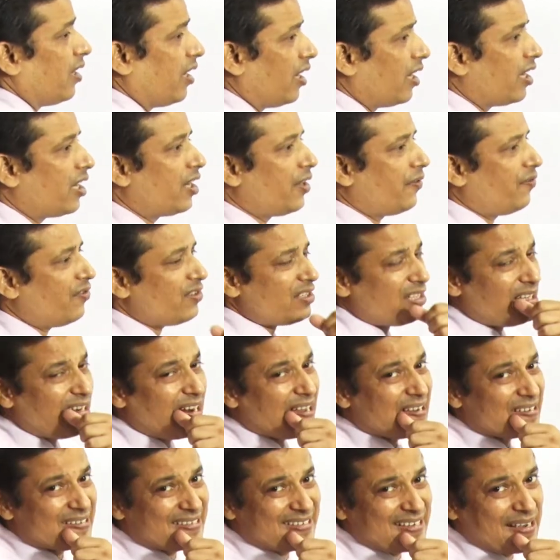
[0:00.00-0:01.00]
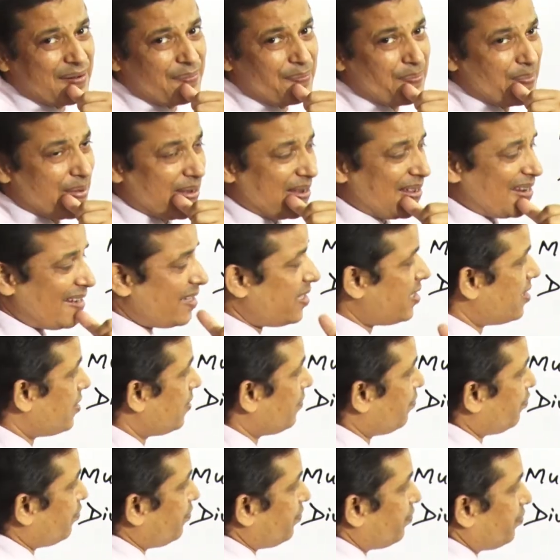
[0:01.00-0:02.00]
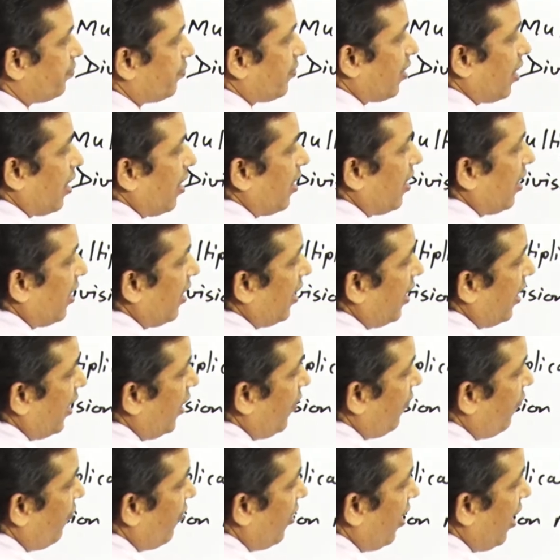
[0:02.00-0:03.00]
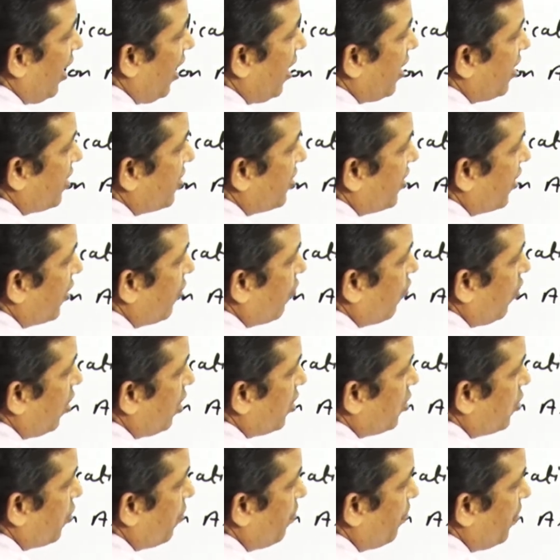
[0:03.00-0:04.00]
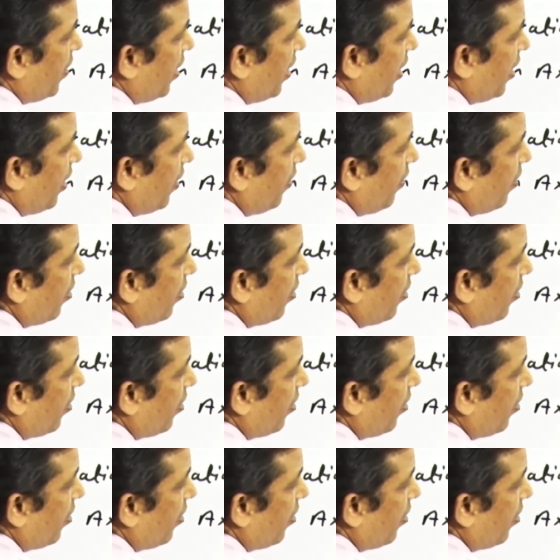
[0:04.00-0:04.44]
Division axiom means if A is equal to B,